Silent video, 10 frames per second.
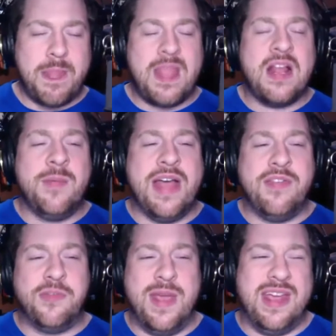coming out
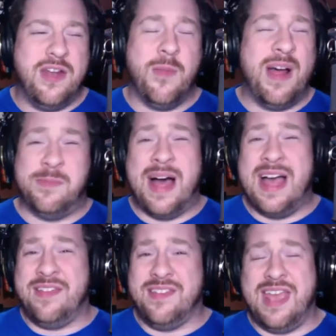this week, and nobody's
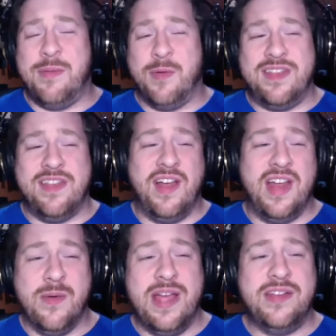buying this game at retail
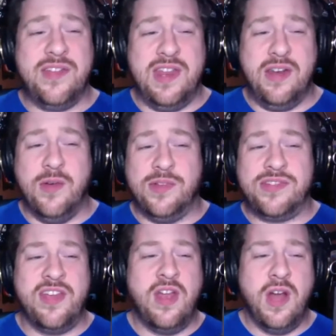anyway. It's the
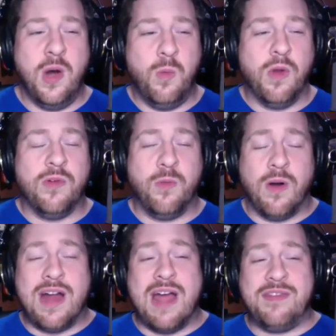newest World of
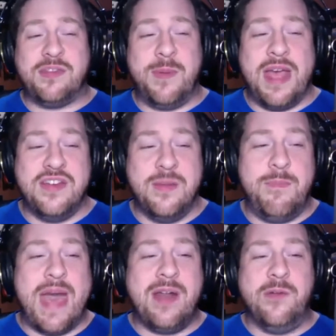Warcraft expansion,
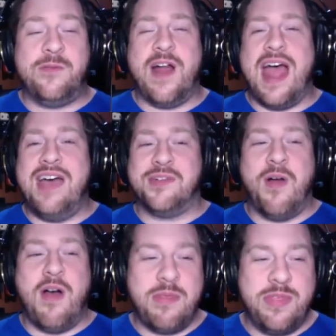Battle for
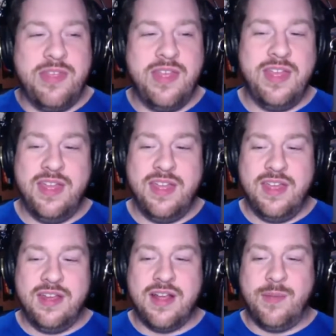Azeroth,
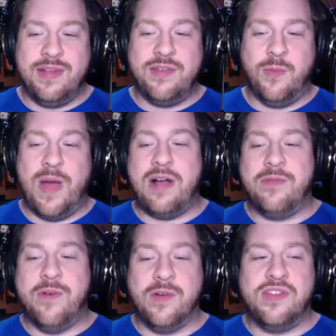coming to WoW
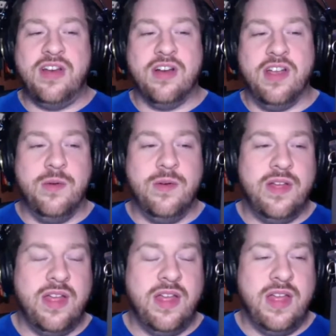folks near you.
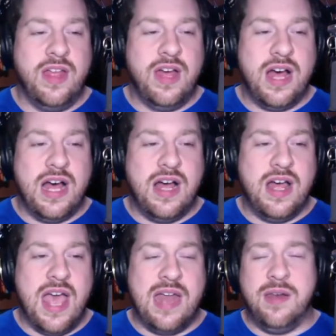
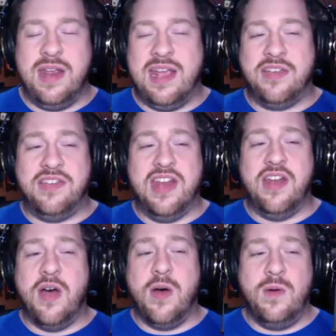And in case you
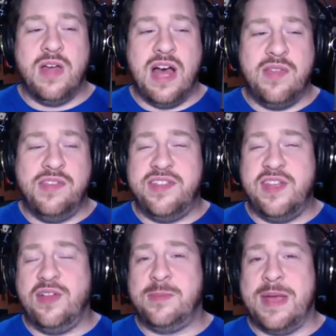didn't know, this is
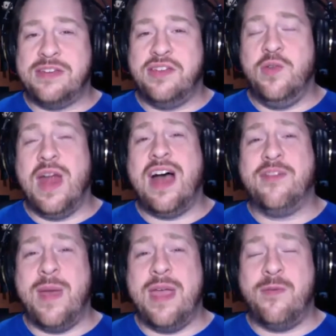the only expansion you now
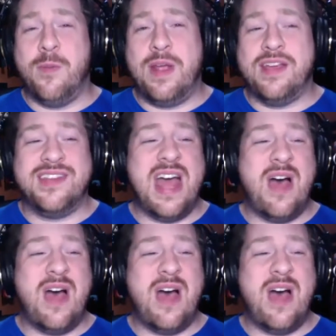have to pay for, because now